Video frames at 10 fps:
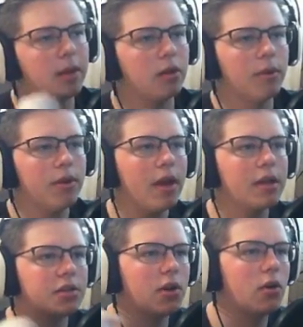bit by little bit. You
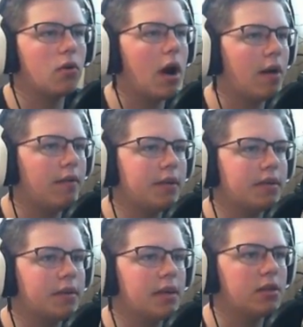guys know,
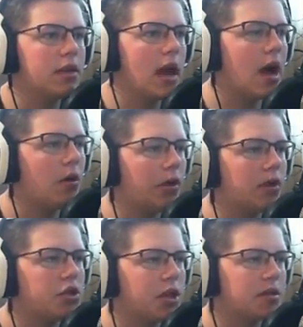obviously, how
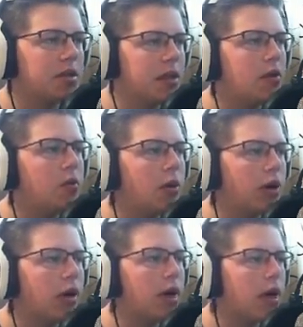like the chests here
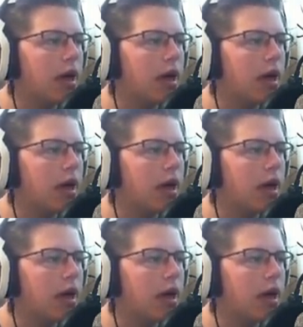work.